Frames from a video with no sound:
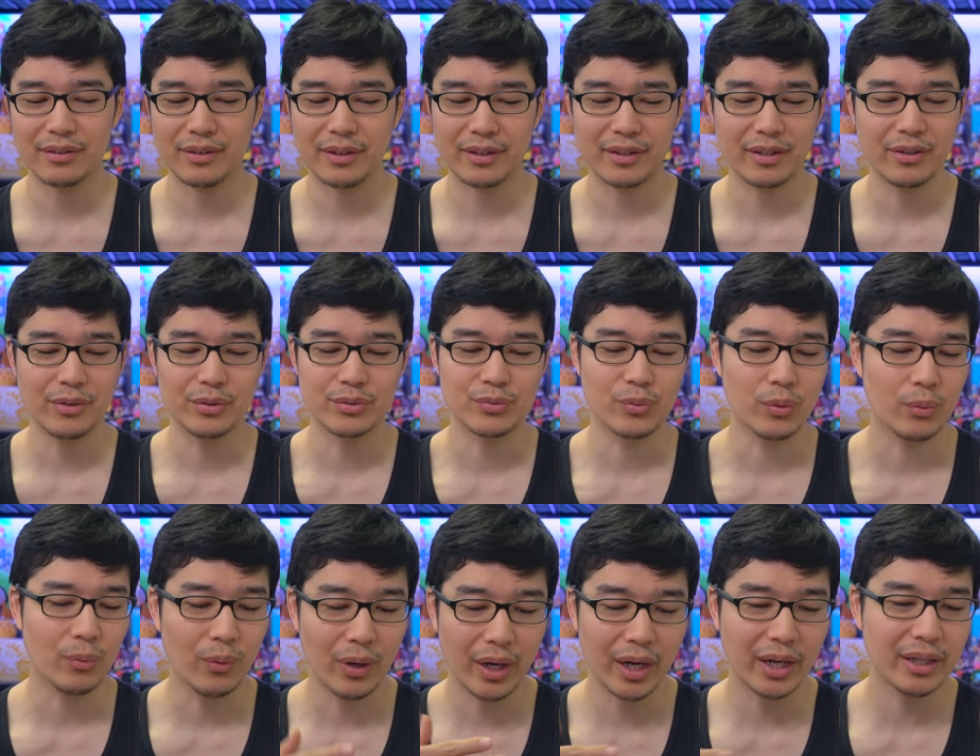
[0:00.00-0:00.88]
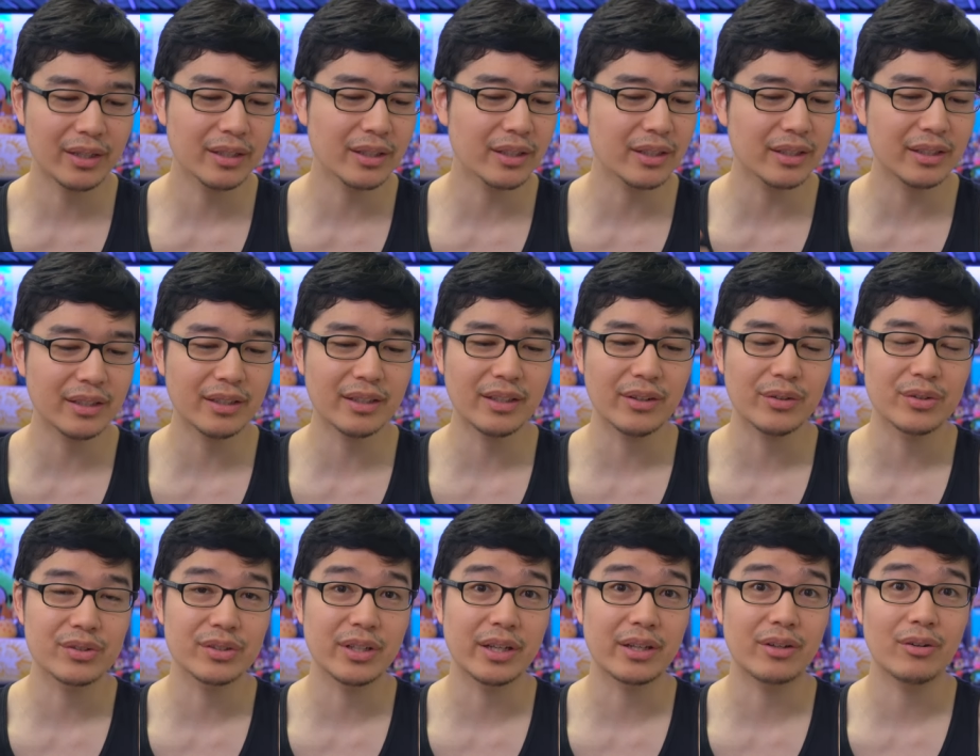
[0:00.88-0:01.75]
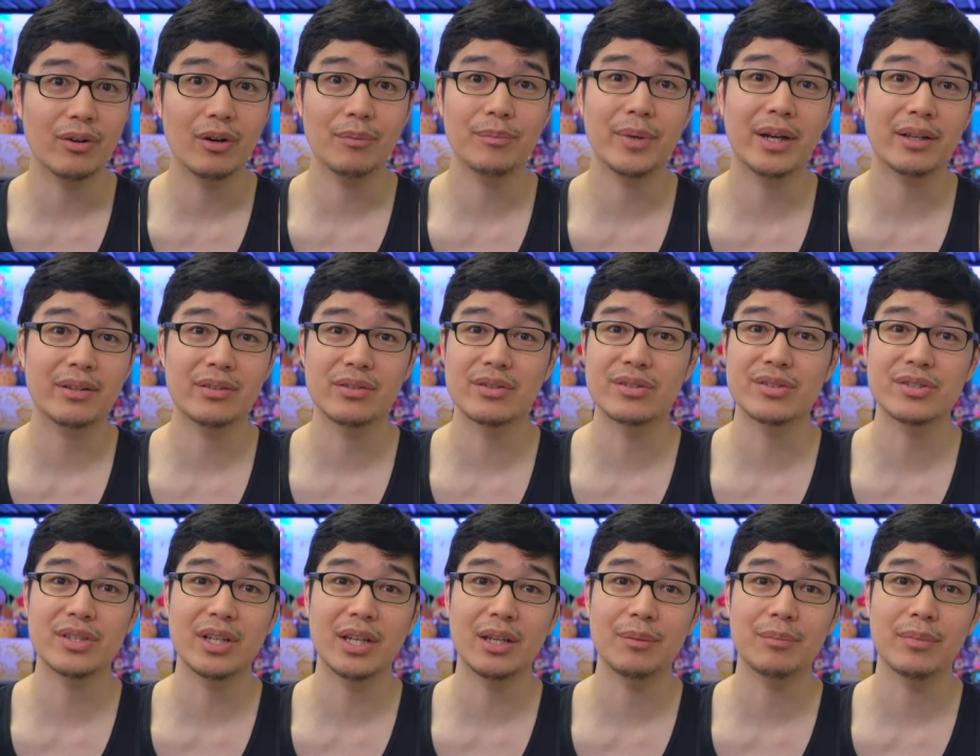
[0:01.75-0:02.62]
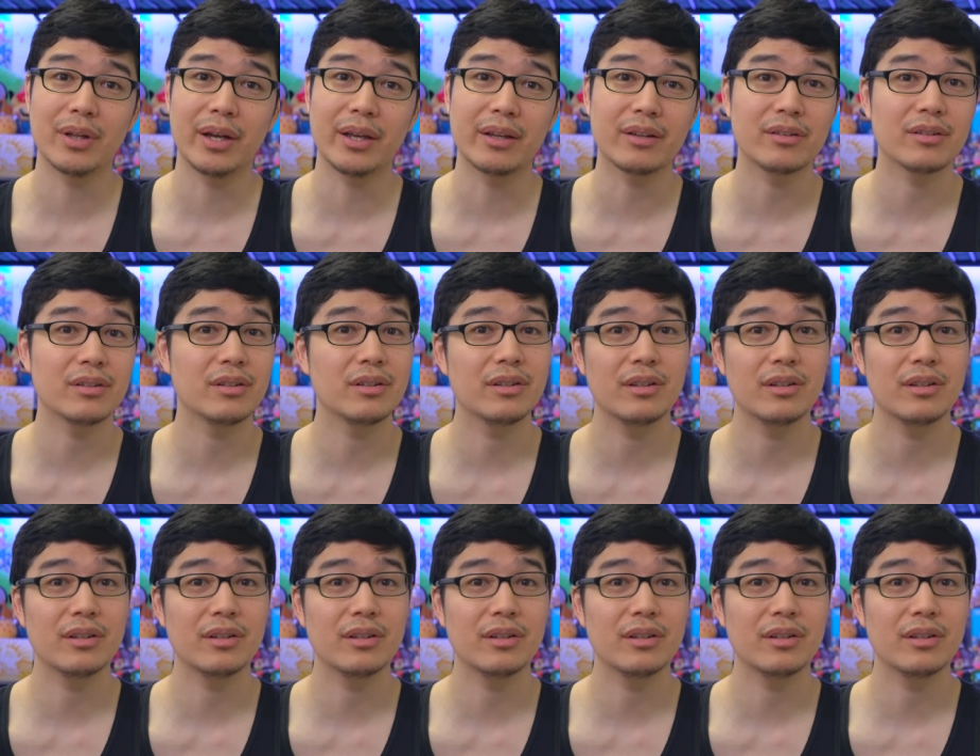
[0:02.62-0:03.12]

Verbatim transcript: Like it was rewinding. It was like going back to the same like